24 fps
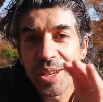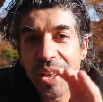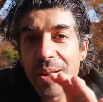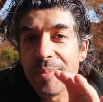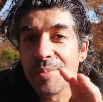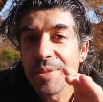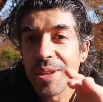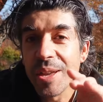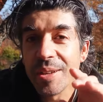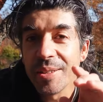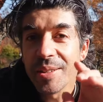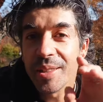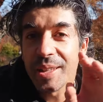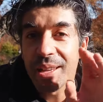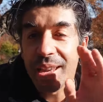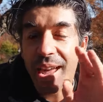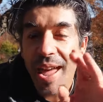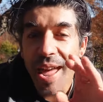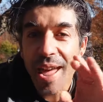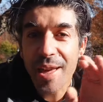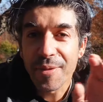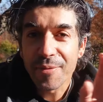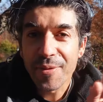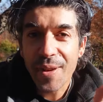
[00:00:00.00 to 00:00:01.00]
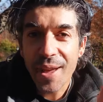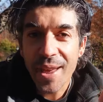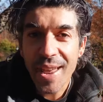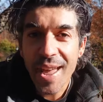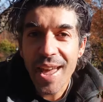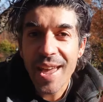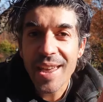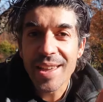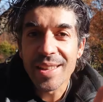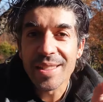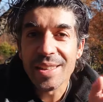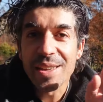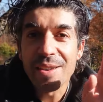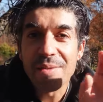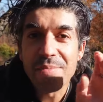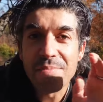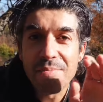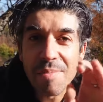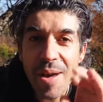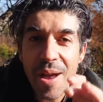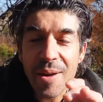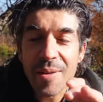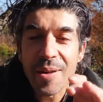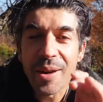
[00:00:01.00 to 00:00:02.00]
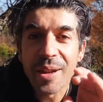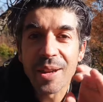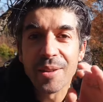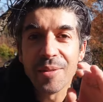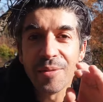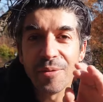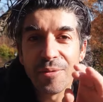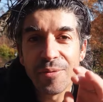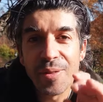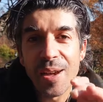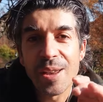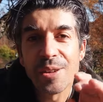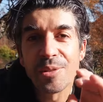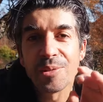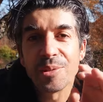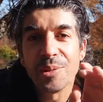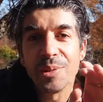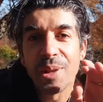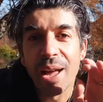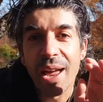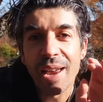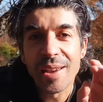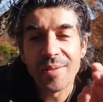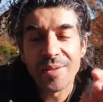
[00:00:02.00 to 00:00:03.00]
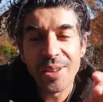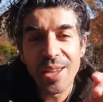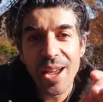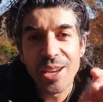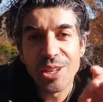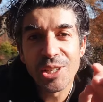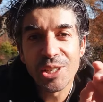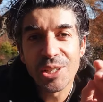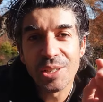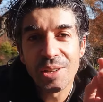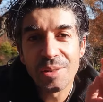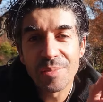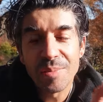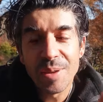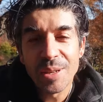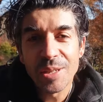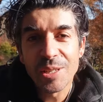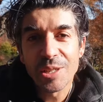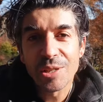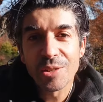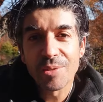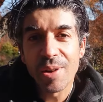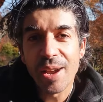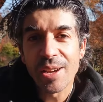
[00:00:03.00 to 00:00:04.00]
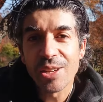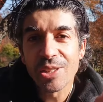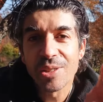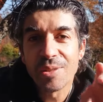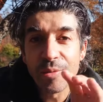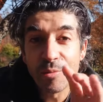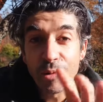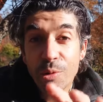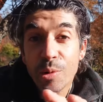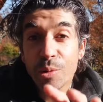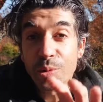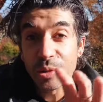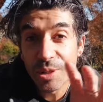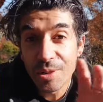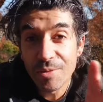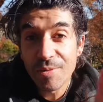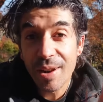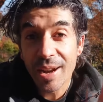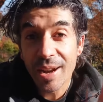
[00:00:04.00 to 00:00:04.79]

comes under the FAA, the American Federal Aviation Administration rules and